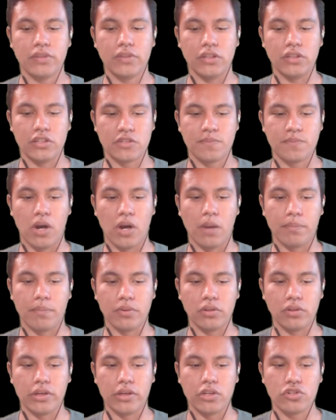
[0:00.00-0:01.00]
its
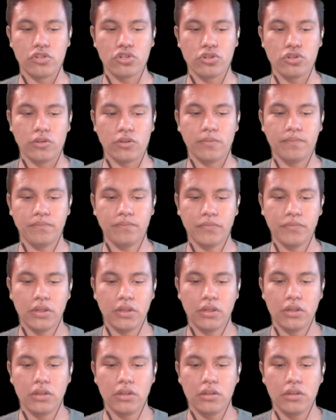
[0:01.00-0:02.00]
population.
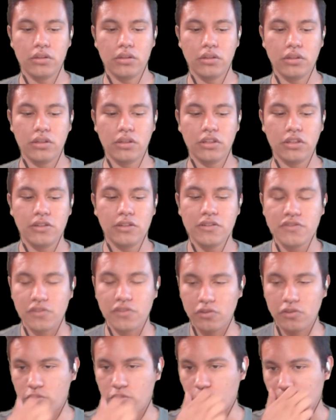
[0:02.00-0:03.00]
It is
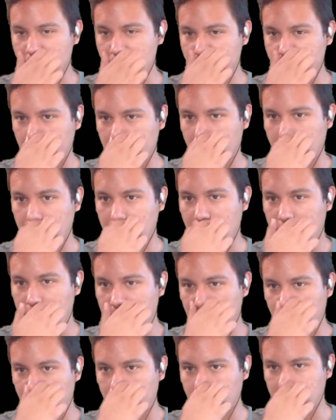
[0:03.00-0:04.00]
interesting,
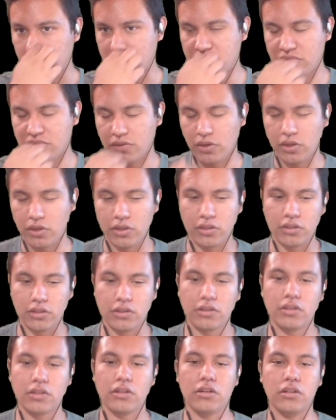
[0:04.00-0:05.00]
I would say,
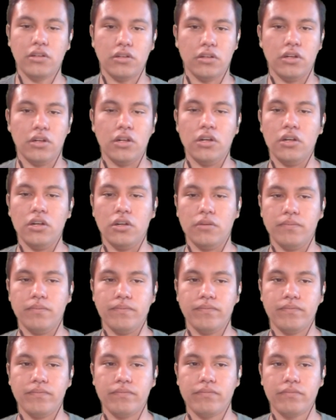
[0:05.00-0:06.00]

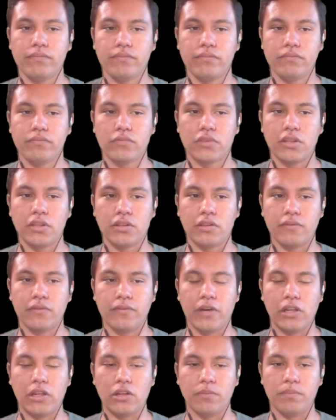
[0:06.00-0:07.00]
the
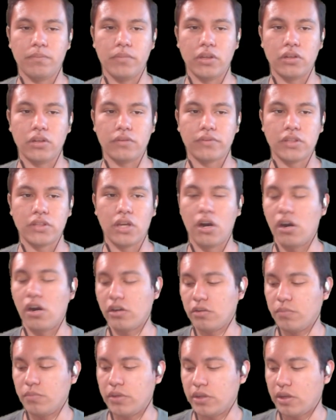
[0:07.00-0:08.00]
development of the
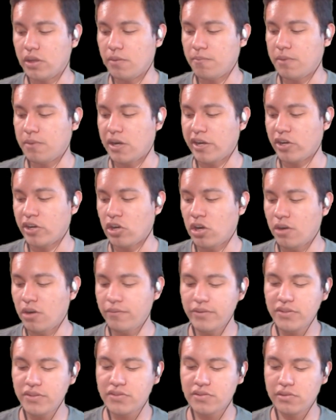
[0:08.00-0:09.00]
Ottoman Empire.
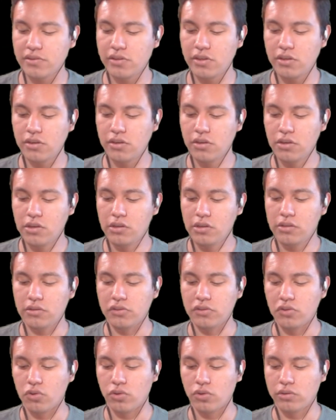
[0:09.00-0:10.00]
Obviously,
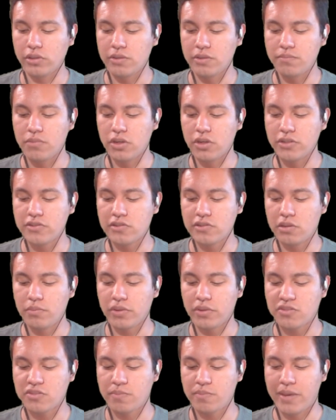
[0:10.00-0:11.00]
the early Muslim
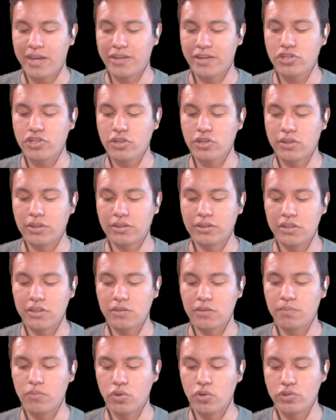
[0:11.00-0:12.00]
expansion and
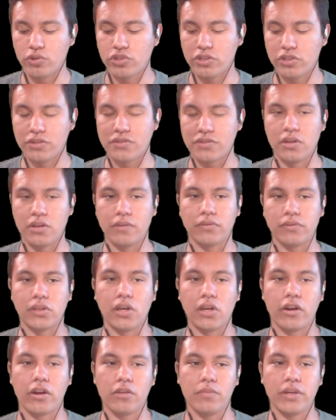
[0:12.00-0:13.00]
the emergence of
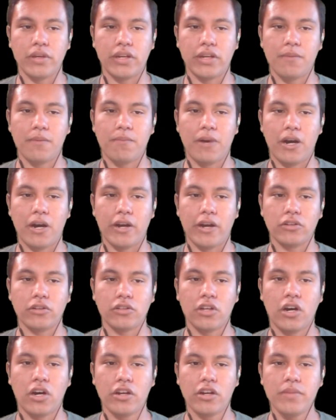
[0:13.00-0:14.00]
the Ottoman Empire.
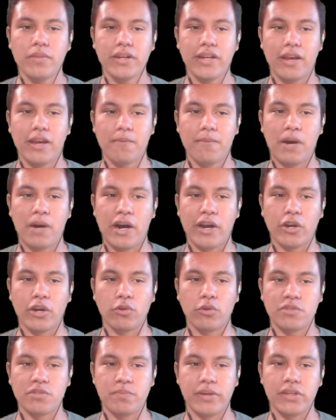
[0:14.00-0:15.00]
The Ottoman
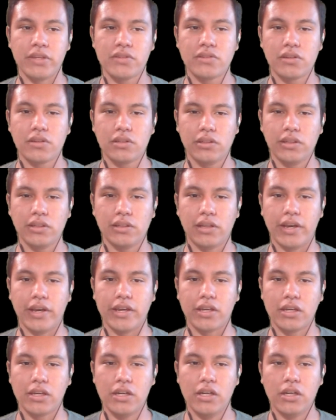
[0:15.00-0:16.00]
Empire was basically
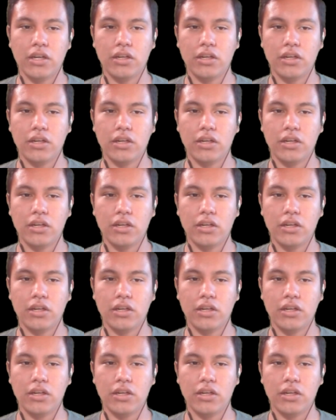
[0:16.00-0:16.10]
like,